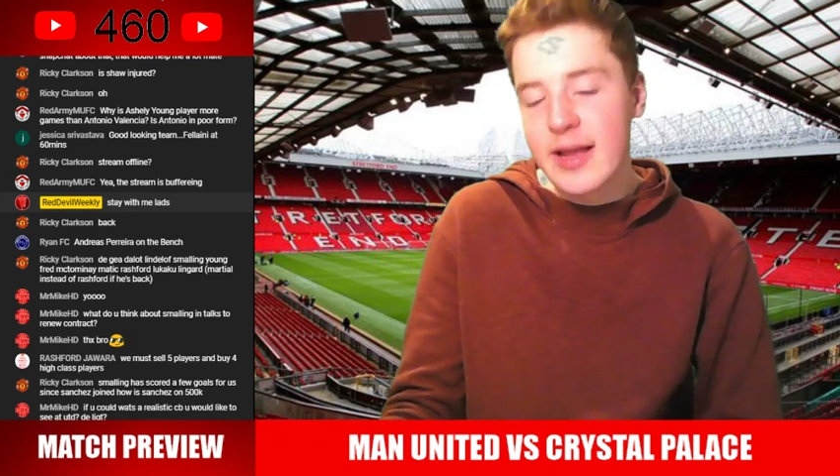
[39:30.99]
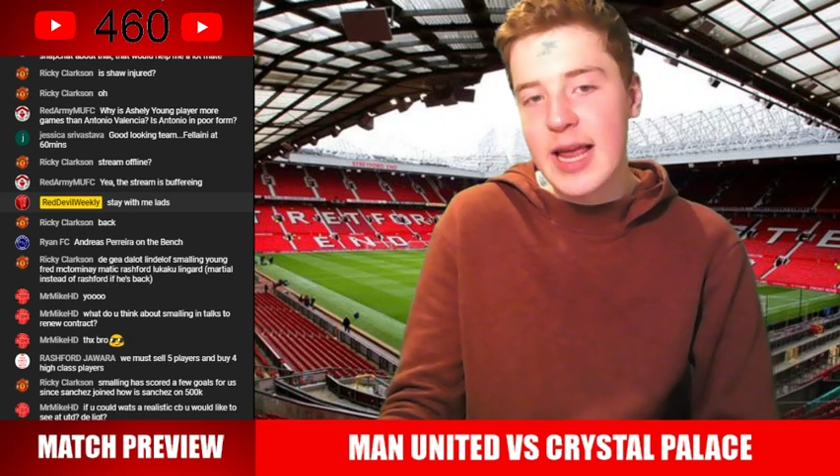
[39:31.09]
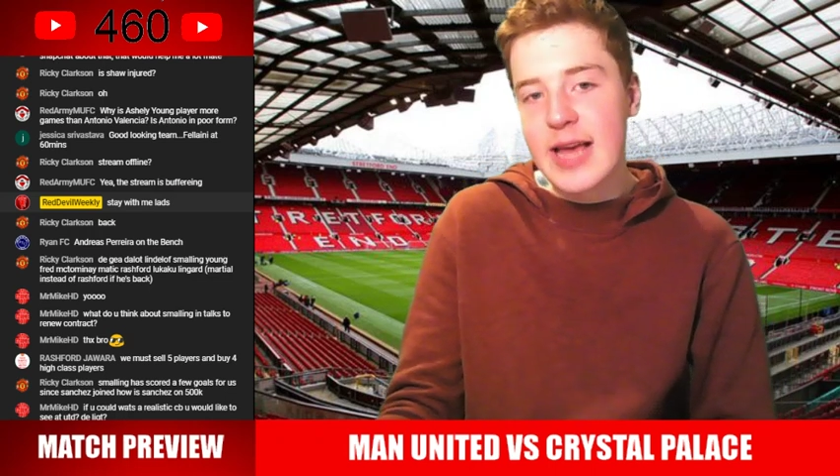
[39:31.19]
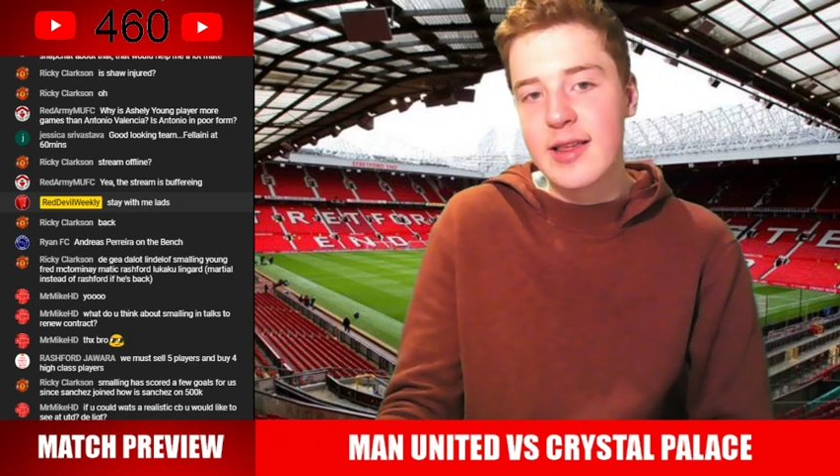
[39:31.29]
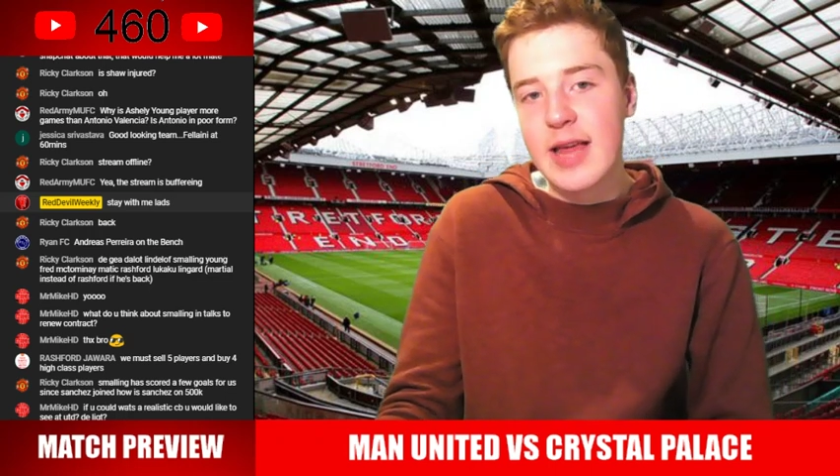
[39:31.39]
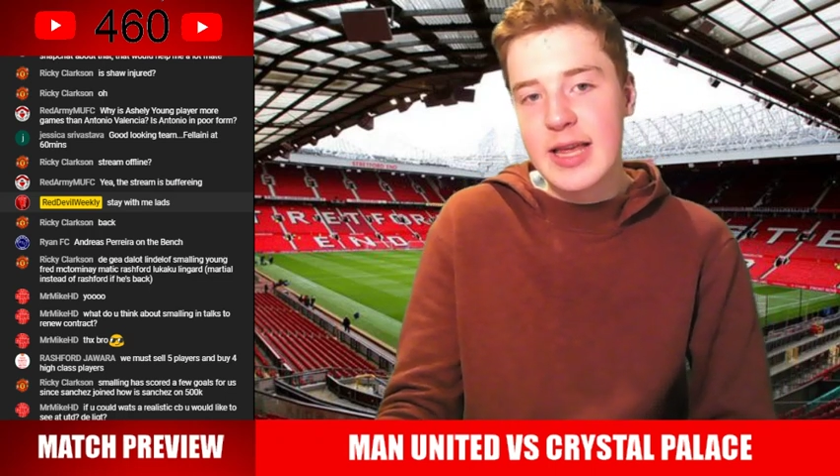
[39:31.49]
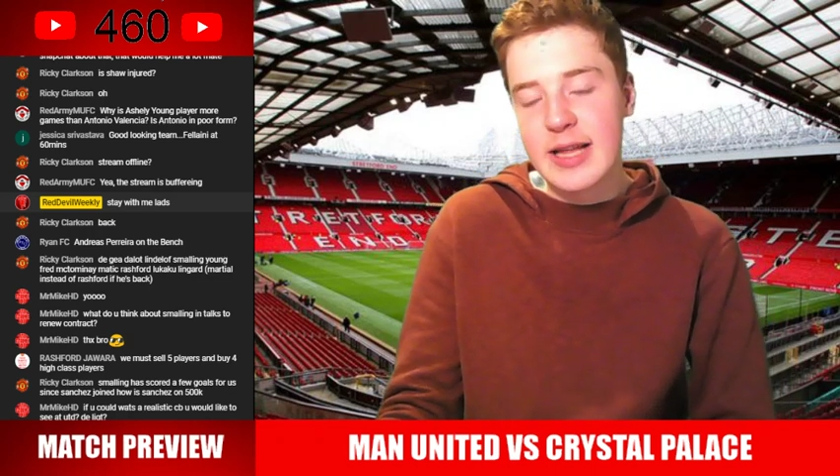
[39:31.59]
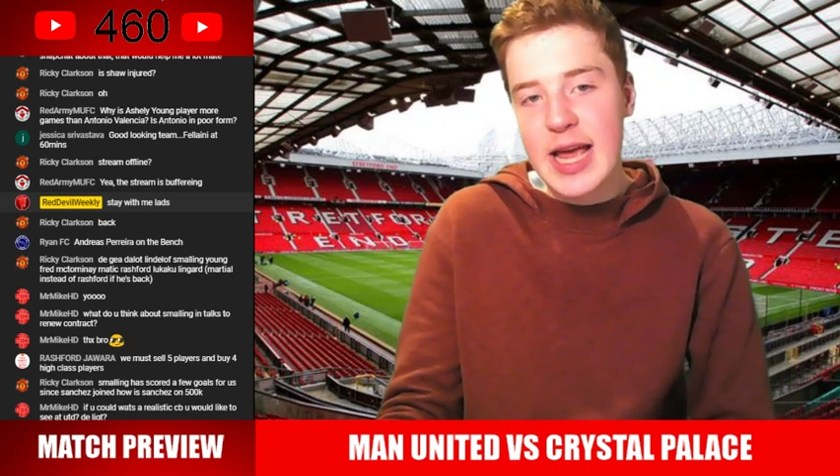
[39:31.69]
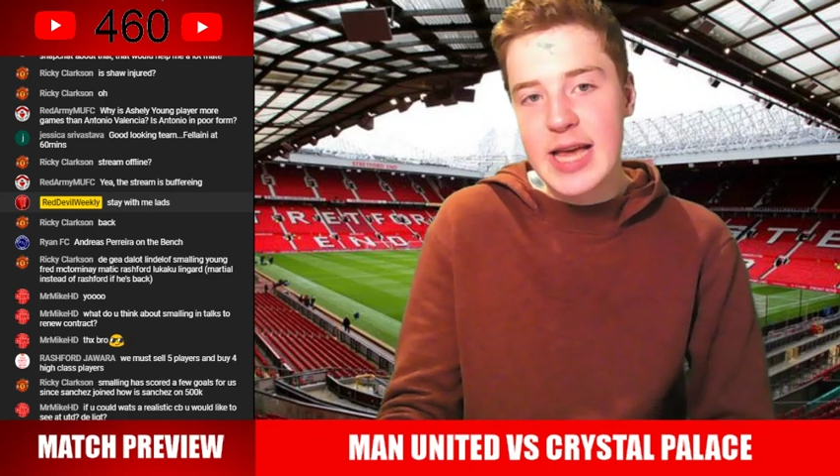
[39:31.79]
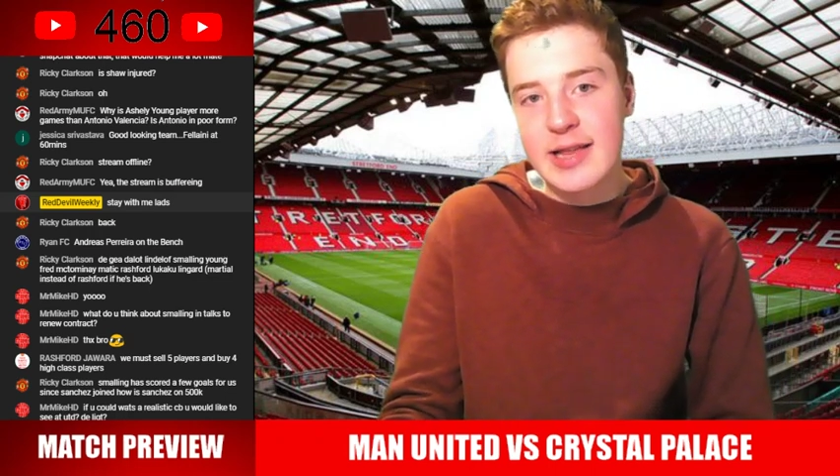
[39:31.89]

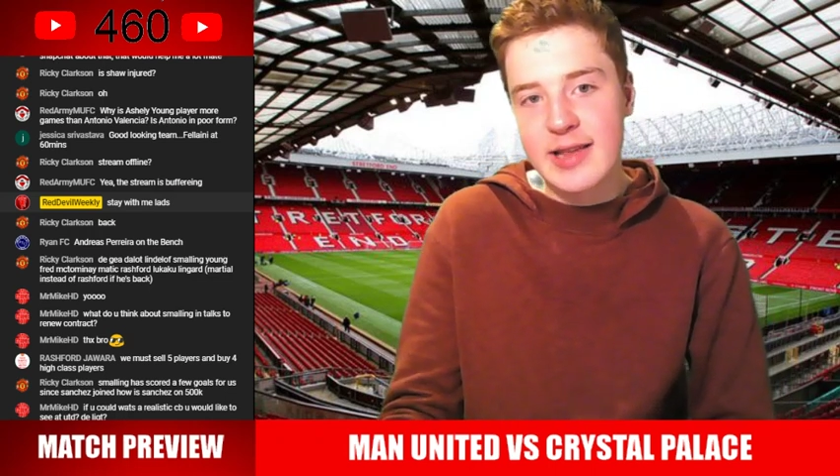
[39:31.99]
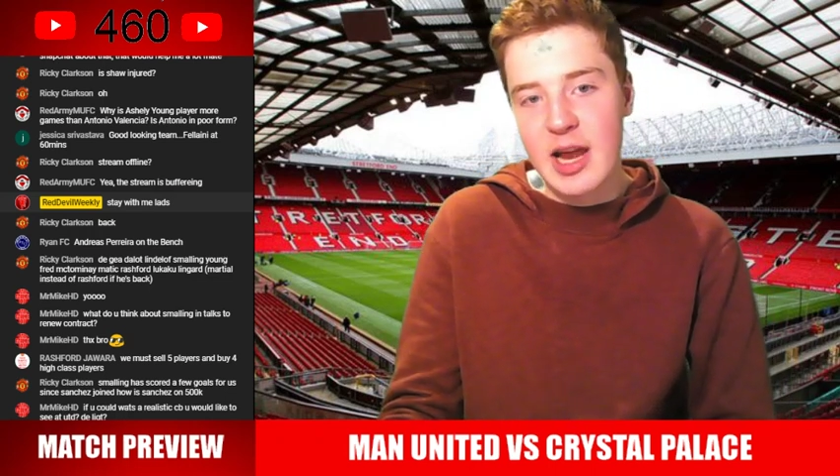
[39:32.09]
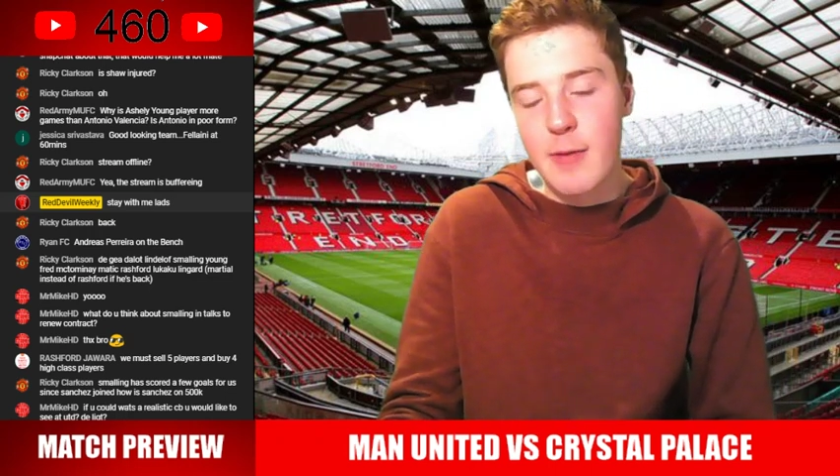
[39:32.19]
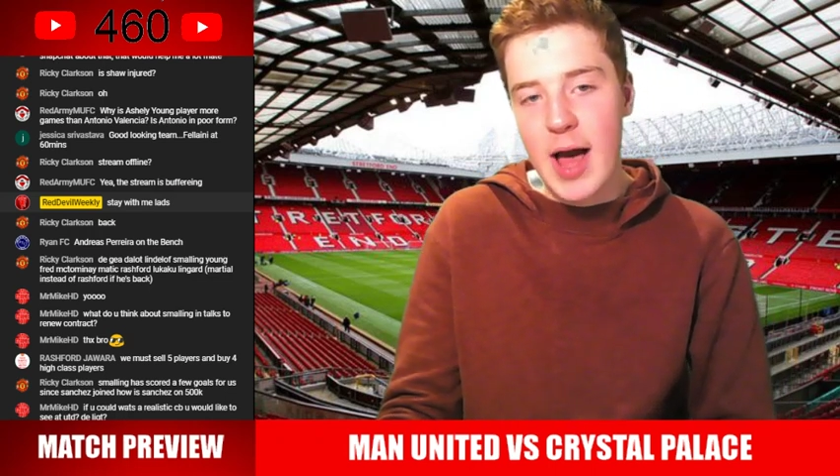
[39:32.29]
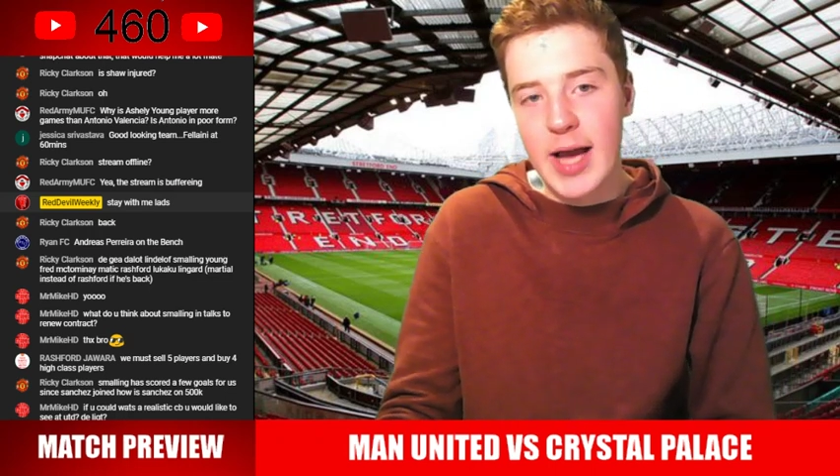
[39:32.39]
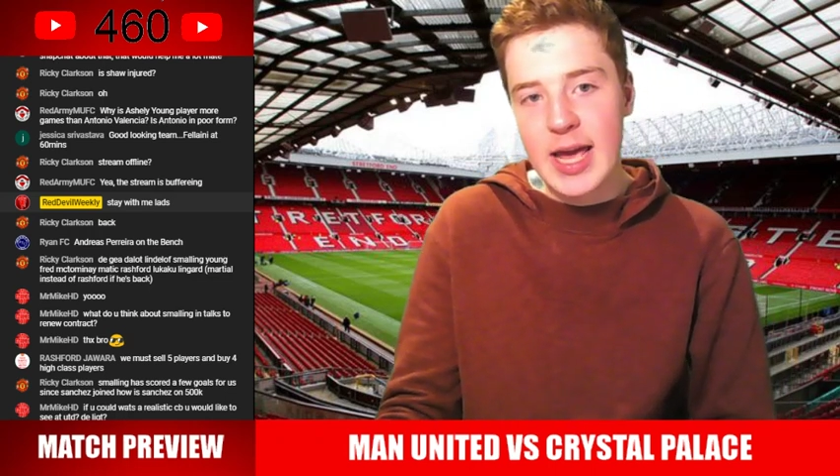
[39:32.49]
decent centre back.